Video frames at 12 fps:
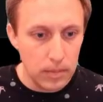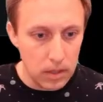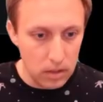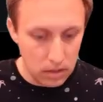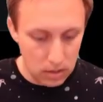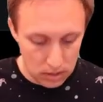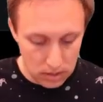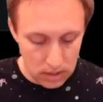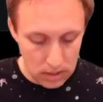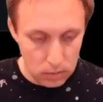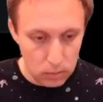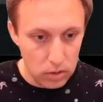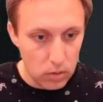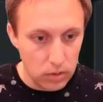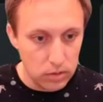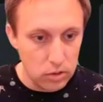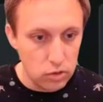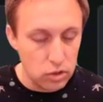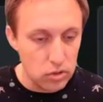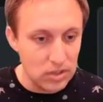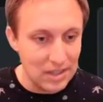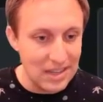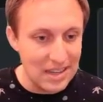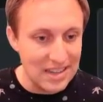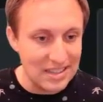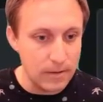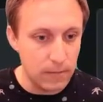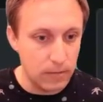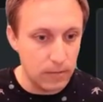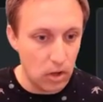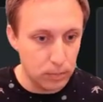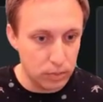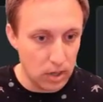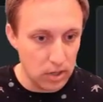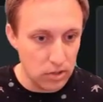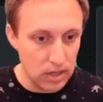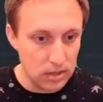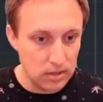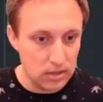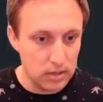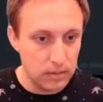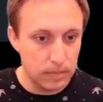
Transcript: here and we're going to choose the default project.